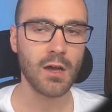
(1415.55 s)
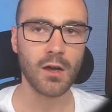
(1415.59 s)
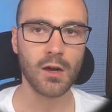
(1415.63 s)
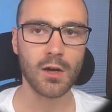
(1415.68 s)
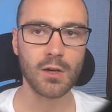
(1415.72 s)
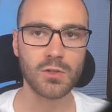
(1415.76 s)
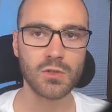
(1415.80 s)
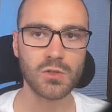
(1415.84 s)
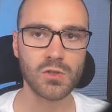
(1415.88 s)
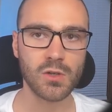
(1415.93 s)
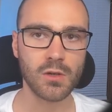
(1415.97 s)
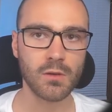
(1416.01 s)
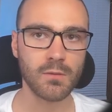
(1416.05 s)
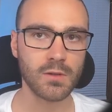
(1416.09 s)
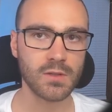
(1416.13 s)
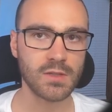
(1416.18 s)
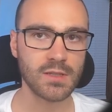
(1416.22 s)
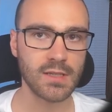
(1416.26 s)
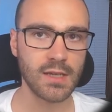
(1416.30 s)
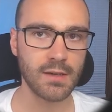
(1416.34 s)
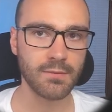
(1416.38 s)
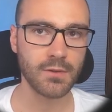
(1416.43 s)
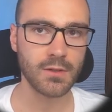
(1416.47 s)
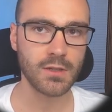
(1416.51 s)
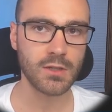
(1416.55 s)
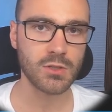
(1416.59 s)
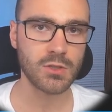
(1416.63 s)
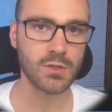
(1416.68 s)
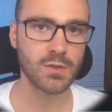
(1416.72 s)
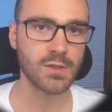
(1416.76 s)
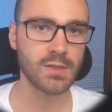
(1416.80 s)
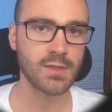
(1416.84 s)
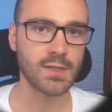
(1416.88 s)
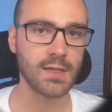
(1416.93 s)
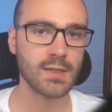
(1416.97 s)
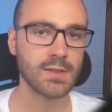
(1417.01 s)
Our service
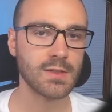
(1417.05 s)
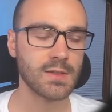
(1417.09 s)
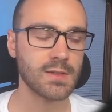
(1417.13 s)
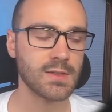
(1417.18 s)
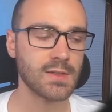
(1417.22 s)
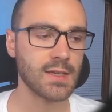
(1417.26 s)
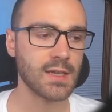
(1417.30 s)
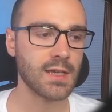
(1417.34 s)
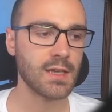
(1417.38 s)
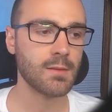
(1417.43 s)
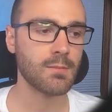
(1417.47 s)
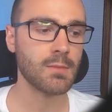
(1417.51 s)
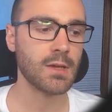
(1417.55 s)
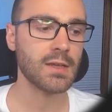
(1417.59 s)
definition stays the same